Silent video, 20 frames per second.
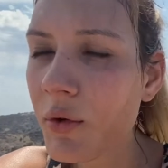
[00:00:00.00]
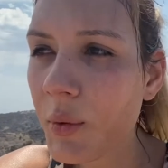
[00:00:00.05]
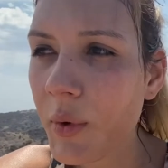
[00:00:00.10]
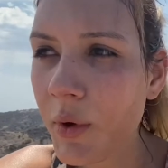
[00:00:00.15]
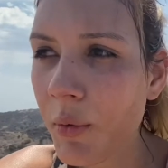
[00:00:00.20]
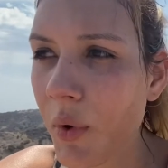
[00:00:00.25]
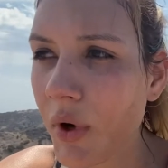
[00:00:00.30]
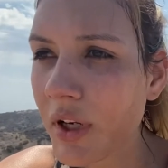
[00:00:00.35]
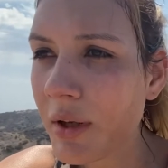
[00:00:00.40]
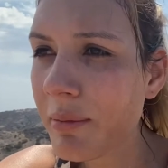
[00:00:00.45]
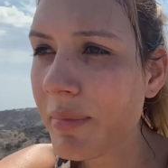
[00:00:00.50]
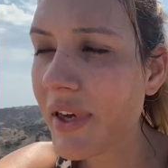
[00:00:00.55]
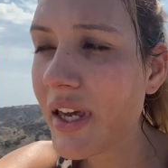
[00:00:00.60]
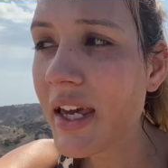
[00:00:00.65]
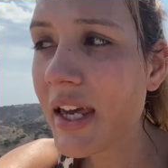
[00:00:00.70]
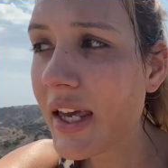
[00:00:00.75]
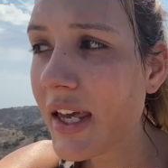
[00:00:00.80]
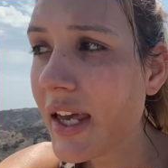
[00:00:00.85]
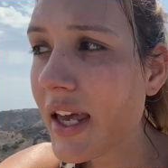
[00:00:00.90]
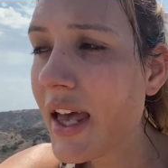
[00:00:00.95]
we want to
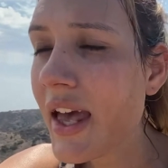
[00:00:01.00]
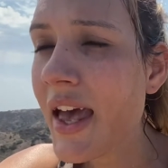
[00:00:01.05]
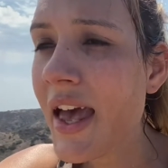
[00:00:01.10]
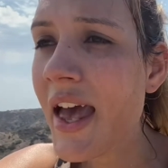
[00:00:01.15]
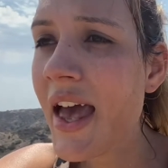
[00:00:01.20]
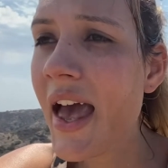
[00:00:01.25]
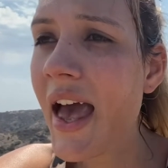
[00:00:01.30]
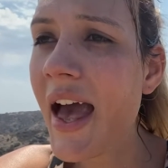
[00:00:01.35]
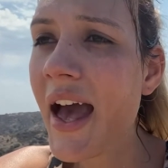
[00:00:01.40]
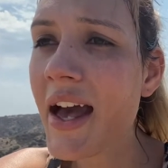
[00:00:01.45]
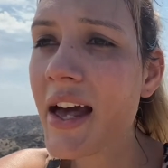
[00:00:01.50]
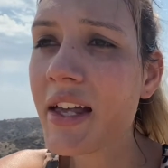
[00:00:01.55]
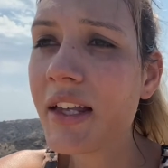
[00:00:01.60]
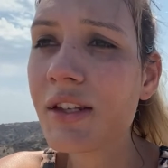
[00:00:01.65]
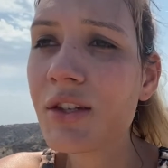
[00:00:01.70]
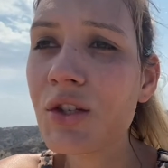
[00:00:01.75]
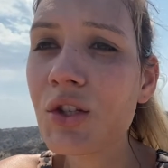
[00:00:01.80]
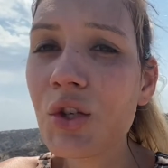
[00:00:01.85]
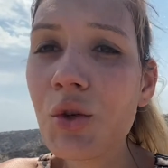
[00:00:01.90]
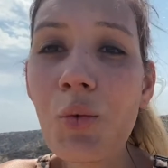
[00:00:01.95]
be,
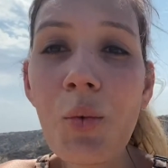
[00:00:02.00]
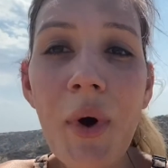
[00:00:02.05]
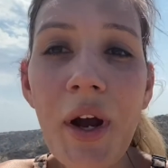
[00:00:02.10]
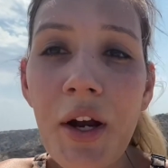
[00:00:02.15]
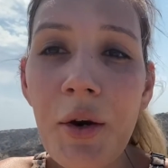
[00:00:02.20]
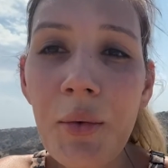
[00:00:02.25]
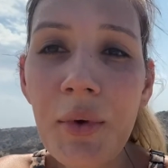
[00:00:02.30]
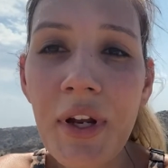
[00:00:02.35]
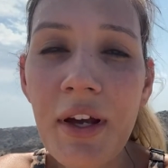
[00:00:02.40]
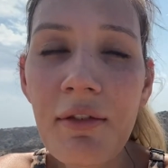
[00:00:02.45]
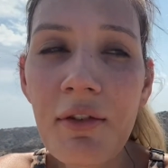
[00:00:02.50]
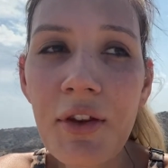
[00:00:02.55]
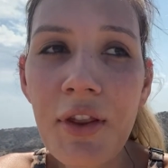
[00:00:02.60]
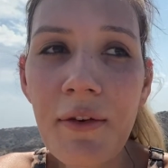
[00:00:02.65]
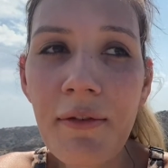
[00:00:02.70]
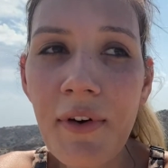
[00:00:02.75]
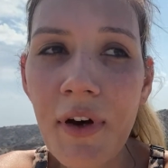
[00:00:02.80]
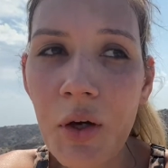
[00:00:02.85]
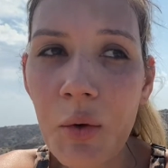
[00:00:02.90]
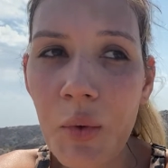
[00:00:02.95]
and to wear whatever the
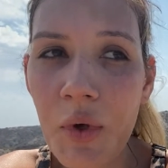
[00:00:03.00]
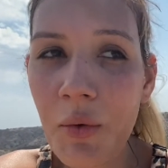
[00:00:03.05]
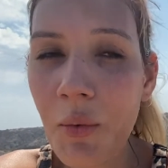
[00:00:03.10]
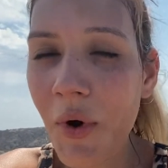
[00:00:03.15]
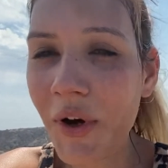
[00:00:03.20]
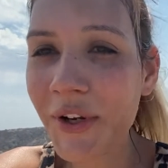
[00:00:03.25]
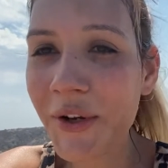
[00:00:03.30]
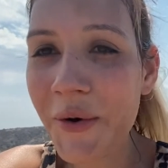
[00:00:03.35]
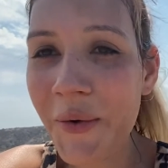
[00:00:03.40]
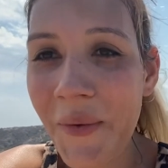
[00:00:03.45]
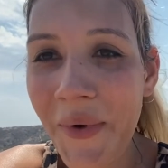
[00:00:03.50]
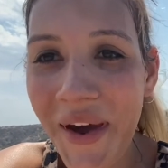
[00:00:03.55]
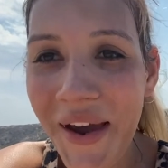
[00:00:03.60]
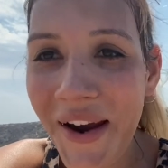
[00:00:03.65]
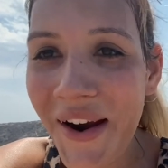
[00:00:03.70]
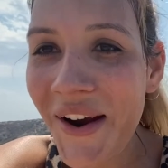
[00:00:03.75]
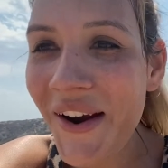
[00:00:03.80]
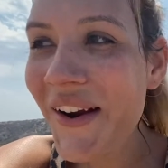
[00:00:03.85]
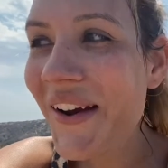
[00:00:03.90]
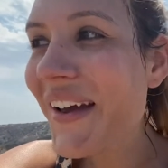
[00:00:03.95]
fuck we want to
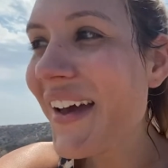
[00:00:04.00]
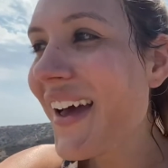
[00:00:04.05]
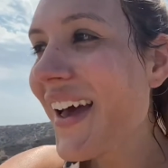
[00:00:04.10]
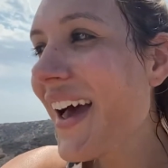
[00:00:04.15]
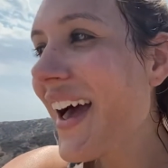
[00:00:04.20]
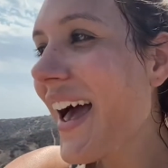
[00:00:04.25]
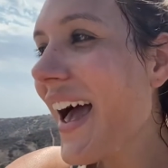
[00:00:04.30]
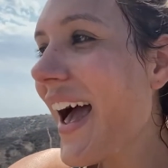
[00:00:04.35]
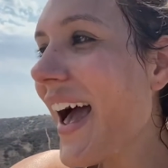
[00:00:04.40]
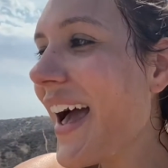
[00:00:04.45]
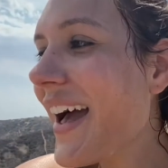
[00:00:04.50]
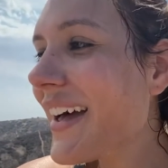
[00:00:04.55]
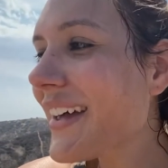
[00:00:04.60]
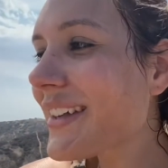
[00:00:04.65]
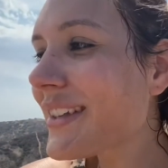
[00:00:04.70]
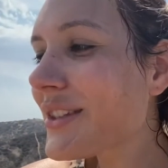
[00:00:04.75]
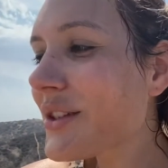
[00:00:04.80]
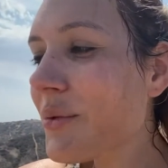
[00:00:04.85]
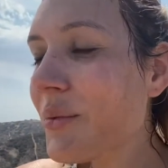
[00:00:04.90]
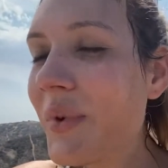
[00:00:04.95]
wear.
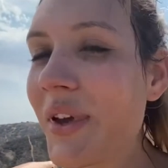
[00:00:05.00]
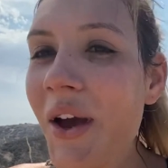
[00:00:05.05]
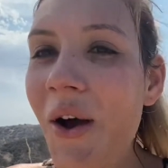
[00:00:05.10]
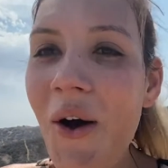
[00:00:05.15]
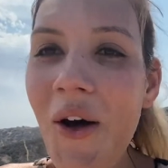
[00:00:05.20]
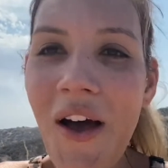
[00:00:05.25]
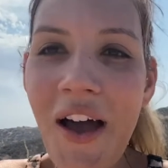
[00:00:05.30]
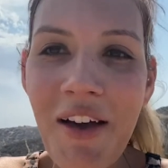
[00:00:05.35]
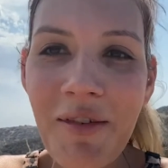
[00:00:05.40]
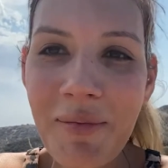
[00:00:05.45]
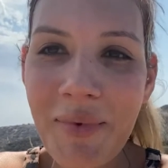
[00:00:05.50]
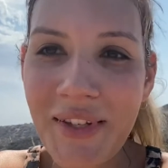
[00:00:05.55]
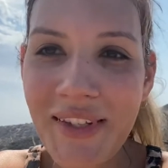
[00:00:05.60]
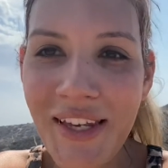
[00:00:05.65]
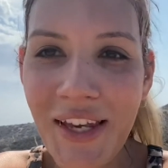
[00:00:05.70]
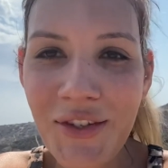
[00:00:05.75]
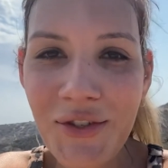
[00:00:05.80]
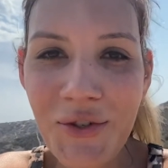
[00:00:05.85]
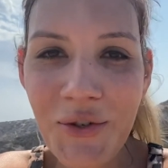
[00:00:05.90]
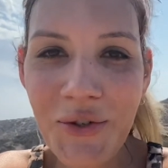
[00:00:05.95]
And we all have
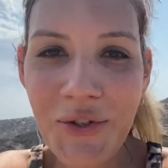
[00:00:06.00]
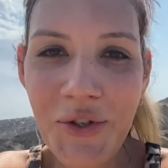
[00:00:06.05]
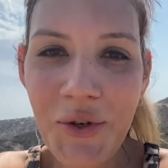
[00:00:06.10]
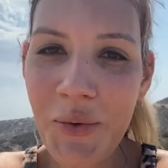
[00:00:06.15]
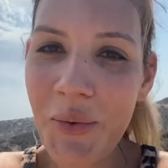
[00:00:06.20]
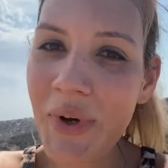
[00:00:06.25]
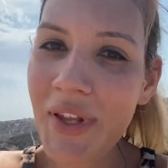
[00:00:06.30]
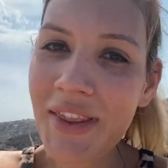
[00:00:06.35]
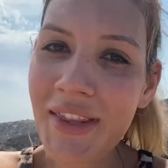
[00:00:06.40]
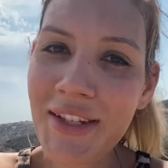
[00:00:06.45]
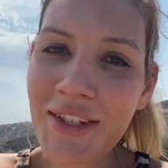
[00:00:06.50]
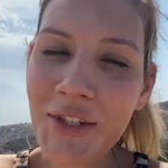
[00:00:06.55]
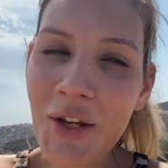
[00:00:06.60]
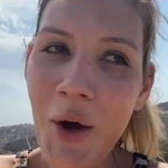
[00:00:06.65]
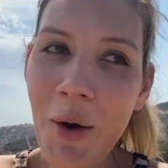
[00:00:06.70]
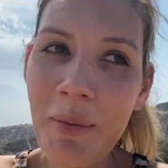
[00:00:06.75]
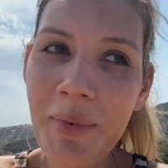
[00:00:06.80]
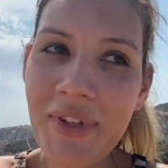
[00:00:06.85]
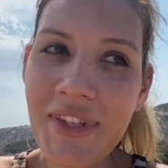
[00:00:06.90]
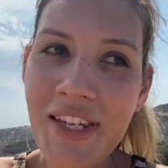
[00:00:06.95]
potential to win this
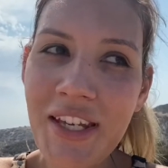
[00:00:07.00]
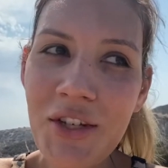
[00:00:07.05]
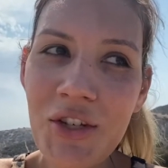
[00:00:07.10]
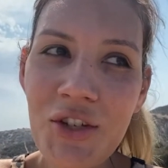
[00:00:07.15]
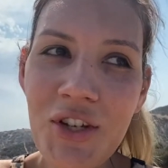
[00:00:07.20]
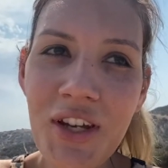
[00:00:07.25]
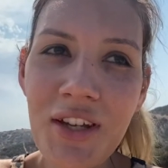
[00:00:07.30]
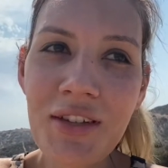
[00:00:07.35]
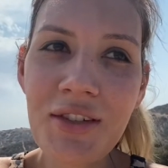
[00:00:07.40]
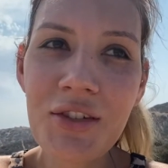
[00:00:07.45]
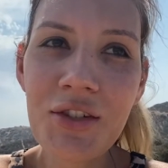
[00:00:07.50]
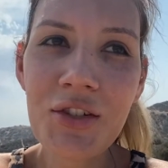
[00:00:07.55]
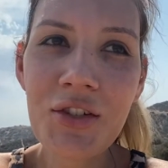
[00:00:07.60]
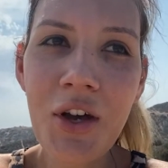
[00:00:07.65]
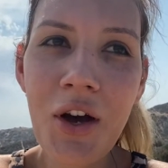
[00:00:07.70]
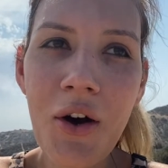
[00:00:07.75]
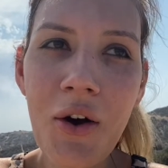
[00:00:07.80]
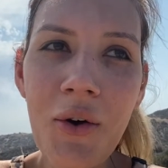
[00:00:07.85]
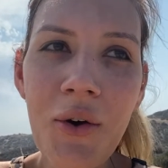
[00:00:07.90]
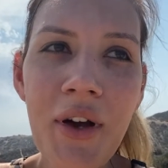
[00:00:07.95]
competition.
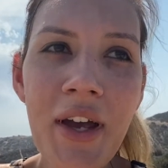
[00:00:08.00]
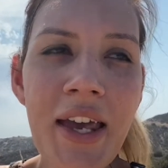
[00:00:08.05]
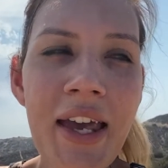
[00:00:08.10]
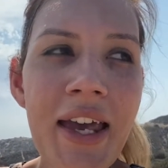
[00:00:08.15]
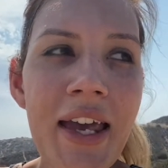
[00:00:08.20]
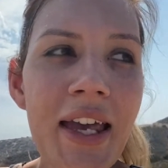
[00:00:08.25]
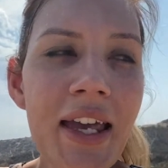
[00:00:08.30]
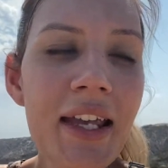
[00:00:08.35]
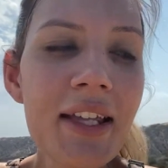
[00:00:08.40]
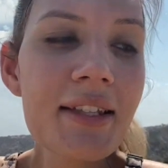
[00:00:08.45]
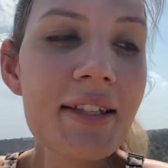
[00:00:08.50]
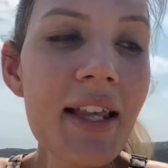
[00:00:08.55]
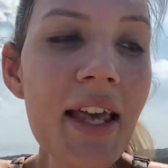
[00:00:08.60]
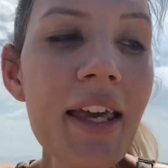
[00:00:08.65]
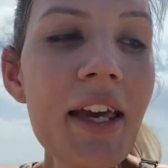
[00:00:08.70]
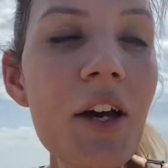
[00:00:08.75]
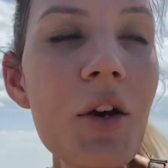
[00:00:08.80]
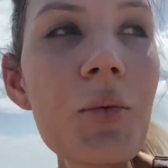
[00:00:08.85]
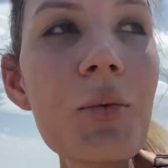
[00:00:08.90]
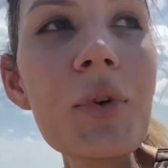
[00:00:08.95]
So it's
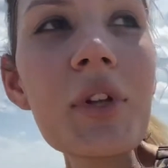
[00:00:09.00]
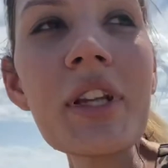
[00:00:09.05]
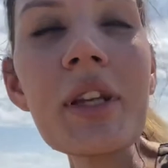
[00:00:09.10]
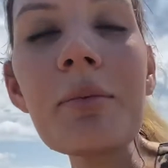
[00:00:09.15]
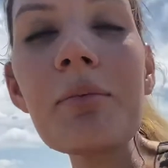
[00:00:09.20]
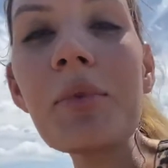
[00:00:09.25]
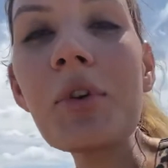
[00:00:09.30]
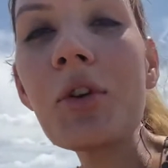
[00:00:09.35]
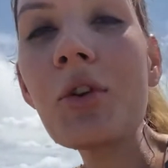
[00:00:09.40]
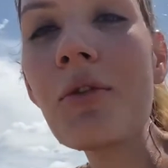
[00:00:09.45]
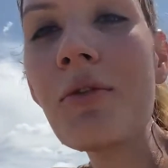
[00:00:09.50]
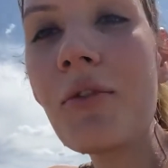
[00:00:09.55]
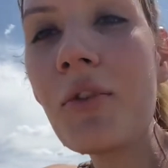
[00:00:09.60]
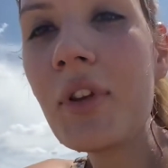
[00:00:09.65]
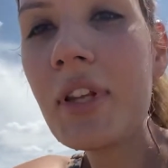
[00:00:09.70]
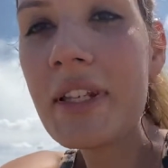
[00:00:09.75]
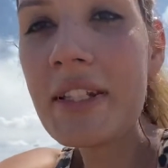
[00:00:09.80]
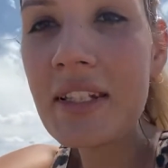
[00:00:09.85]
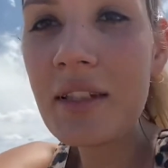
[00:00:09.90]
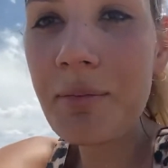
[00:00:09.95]
like a really
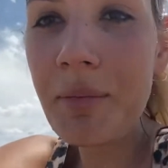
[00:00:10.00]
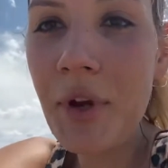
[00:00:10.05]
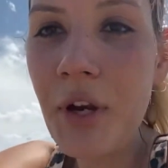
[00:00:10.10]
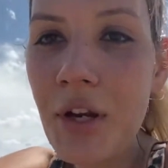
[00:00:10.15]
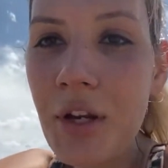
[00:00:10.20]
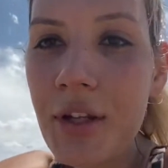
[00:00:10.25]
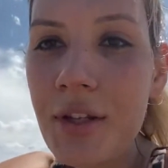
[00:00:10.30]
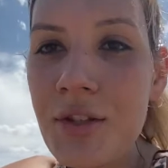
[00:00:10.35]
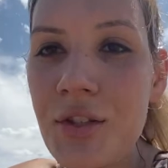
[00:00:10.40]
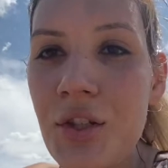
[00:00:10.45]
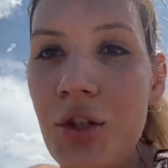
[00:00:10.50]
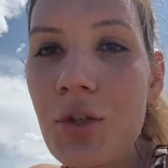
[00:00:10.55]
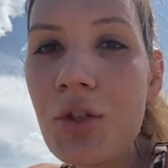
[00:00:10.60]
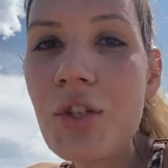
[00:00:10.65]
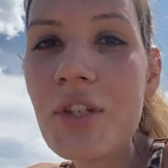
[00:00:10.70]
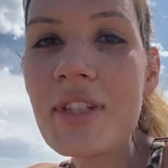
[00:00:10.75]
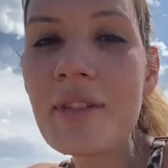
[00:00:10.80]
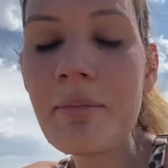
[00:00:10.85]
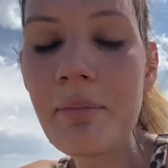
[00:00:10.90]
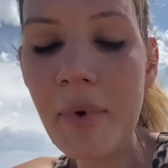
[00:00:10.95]
beautiful experience to
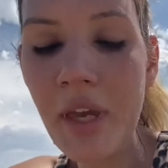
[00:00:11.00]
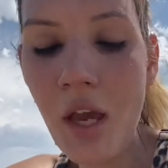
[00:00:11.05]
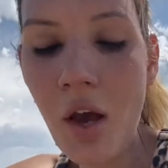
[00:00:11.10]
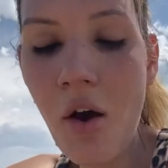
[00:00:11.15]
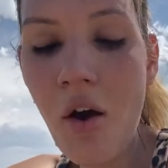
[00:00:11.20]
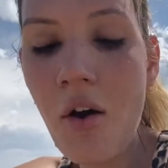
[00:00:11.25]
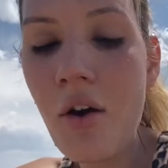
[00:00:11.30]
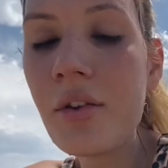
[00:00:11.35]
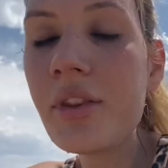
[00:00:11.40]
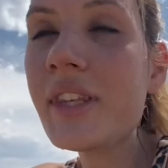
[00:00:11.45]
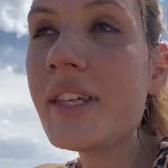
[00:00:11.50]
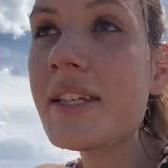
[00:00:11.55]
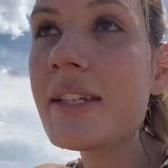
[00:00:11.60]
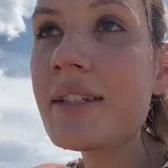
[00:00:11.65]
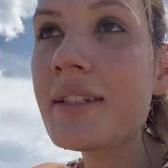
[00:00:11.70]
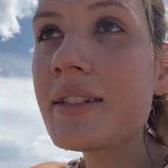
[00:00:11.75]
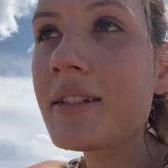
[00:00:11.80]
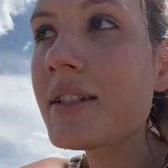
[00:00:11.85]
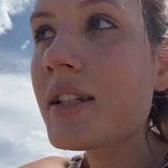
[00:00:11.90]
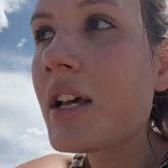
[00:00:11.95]
just meet all
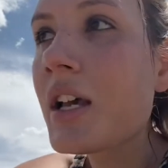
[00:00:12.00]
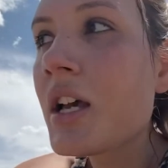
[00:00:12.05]
these